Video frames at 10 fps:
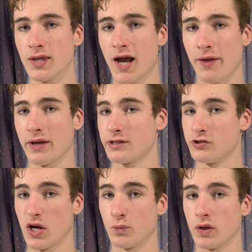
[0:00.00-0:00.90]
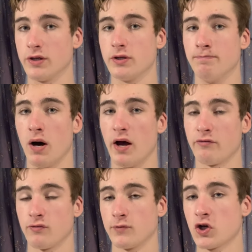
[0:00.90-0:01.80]
and that is generally to buy
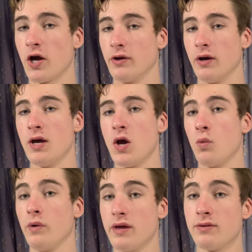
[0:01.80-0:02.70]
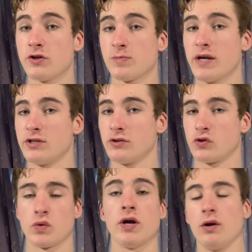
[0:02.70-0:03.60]
from China. Within the space
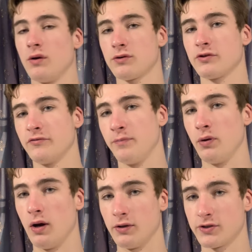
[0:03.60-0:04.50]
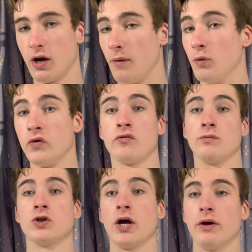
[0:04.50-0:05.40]
industry, a lot of parts are bought
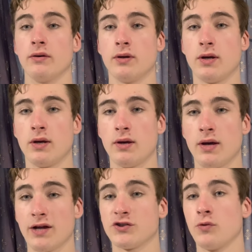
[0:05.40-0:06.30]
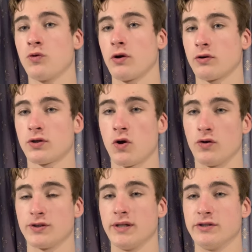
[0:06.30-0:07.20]
from China, and so product
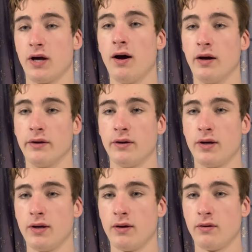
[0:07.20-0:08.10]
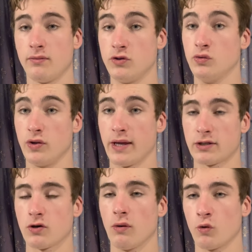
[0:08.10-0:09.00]
cost is high due to
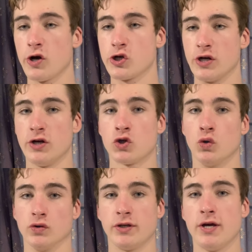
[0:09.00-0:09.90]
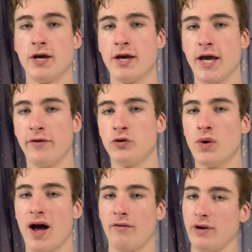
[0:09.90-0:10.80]
that agglomeration. In short, if you
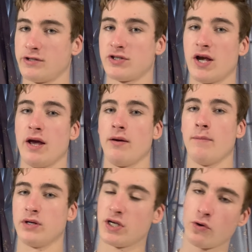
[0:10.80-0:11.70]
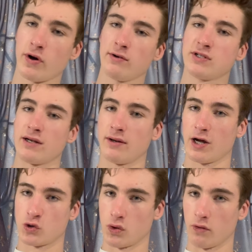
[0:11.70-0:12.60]
have, let's say, materials and
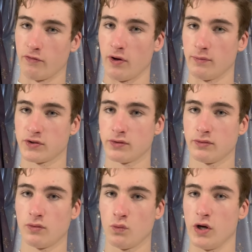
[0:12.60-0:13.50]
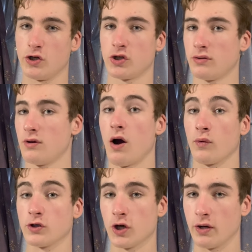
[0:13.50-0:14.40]
electrical firms, which are
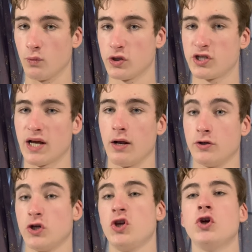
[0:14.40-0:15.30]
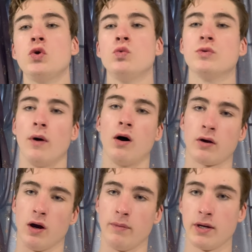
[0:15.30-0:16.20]
in China, which sell at a huge
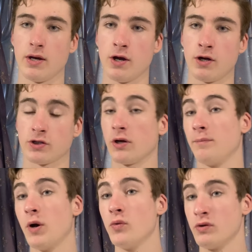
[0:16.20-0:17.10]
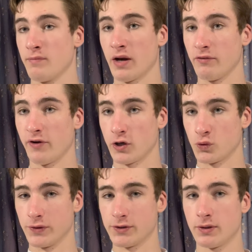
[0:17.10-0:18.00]
markup to component
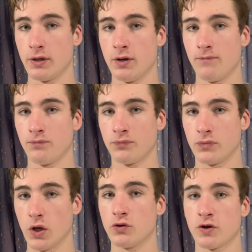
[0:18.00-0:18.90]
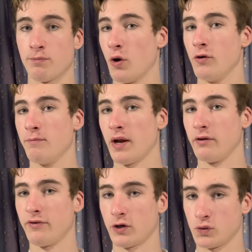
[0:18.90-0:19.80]
manufacturers, those component
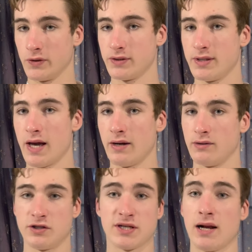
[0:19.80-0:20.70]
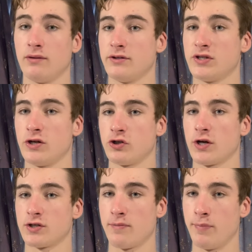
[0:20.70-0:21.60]
manufacturers then sell the
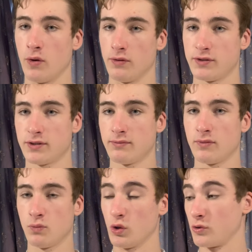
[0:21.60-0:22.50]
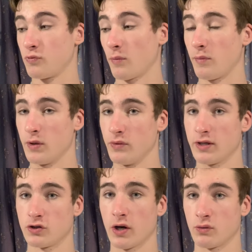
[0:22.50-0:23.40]
synergized components, which are probably
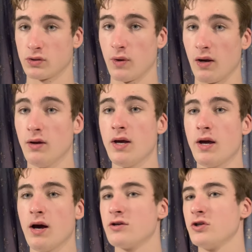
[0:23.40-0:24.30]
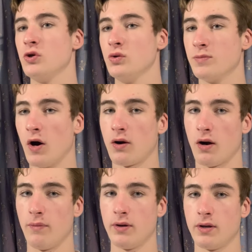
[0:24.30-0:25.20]
within China as well, at a huge markup.